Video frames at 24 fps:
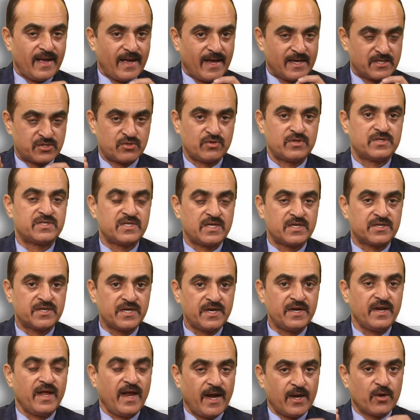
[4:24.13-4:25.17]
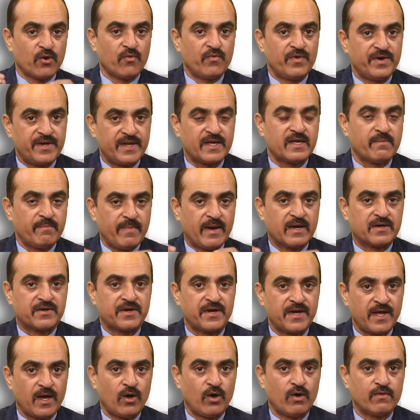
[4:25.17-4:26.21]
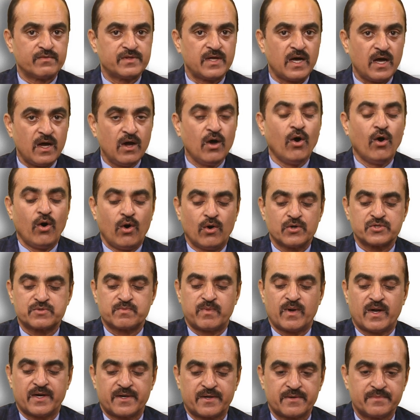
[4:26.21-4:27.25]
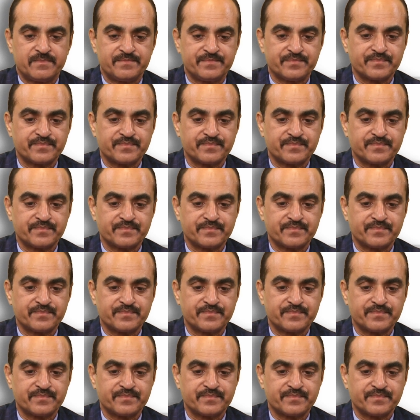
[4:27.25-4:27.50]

associated endophytic bacteria of the host plant.